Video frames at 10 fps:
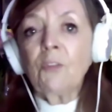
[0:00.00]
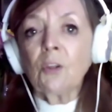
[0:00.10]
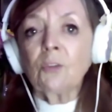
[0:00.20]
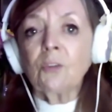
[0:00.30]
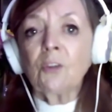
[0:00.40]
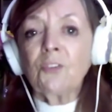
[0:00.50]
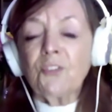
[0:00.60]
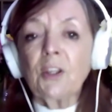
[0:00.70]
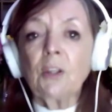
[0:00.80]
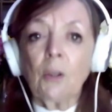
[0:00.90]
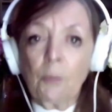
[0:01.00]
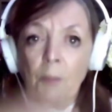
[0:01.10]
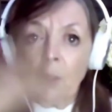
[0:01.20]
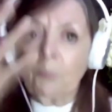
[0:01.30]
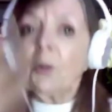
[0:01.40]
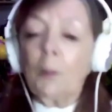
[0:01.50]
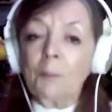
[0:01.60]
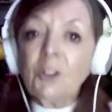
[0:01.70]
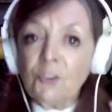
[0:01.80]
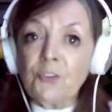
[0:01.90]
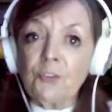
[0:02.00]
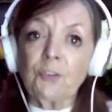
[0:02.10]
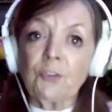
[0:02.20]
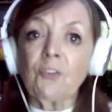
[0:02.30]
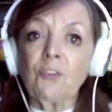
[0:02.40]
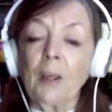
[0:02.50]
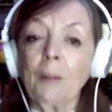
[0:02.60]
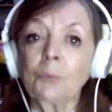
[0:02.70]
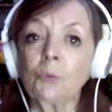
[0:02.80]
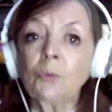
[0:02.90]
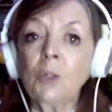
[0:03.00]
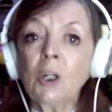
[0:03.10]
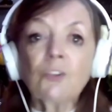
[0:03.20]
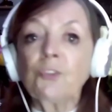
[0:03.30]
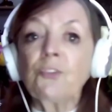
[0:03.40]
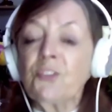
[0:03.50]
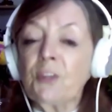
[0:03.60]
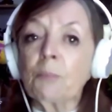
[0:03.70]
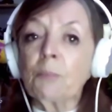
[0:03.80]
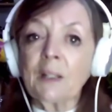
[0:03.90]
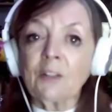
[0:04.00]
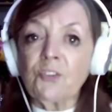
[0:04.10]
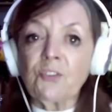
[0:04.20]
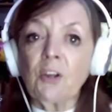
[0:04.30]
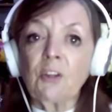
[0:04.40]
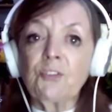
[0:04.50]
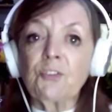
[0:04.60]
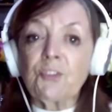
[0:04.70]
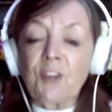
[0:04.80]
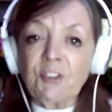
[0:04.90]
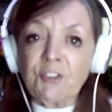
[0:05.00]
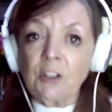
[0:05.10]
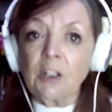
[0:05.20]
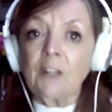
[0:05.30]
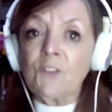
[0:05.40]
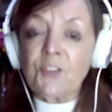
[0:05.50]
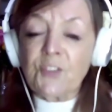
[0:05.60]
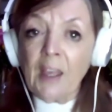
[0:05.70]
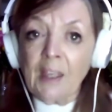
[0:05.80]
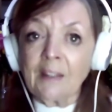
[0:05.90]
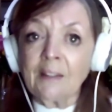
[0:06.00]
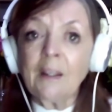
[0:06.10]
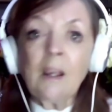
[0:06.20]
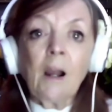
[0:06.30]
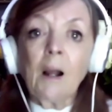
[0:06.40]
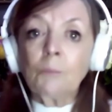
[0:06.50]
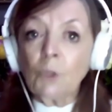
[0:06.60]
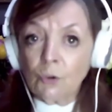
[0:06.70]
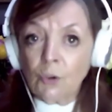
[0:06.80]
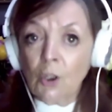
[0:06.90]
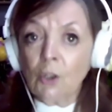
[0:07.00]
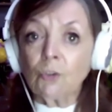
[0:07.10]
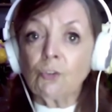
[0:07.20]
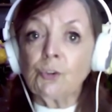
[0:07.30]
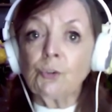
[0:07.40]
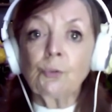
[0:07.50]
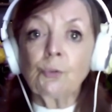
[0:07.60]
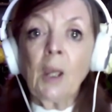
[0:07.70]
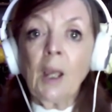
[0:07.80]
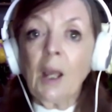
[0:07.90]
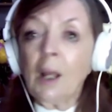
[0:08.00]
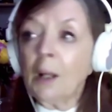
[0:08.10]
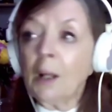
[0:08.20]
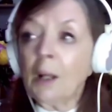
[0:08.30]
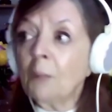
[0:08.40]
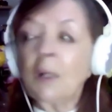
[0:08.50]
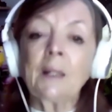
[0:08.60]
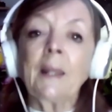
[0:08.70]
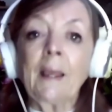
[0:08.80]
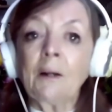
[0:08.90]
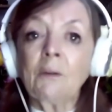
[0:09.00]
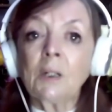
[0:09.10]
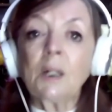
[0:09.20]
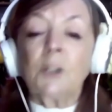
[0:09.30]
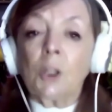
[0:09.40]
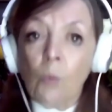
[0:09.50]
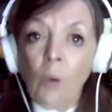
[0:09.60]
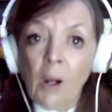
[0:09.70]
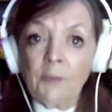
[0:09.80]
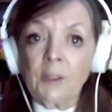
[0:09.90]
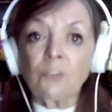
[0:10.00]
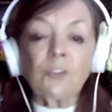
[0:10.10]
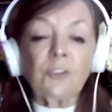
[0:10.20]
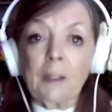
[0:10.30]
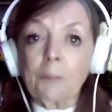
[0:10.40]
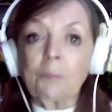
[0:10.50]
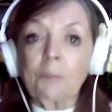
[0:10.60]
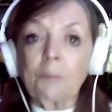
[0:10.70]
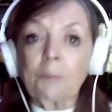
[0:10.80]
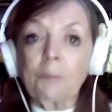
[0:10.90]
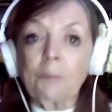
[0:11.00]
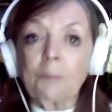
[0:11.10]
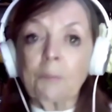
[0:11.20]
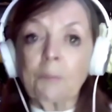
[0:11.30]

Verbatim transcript: that a, senior, a, a prime minister, for example, shouldn't simply exercise discretion and say, I'm not going to um, allow an inquiry to take place.